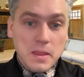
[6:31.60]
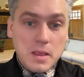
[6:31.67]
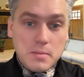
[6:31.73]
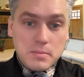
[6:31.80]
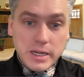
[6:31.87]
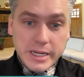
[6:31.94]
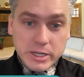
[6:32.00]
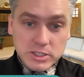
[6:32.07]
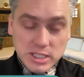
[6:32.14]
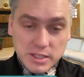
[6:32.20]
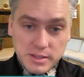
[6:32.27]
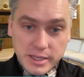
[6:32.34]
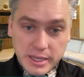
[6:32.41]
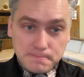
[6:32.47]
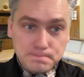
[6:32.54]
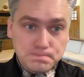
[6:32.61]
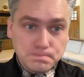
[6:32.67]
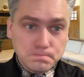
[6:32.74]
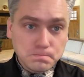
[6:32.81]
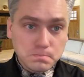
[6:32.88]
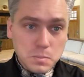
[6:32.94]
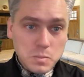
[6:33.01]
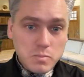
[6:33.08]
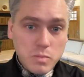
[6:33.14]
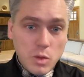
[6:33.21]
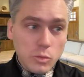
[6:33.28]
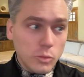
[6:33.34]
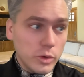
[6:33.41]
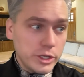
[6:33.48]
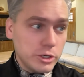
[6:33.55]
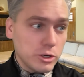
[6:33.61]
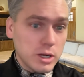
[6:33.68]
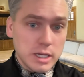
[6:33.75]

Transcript: but here's the thing. When you're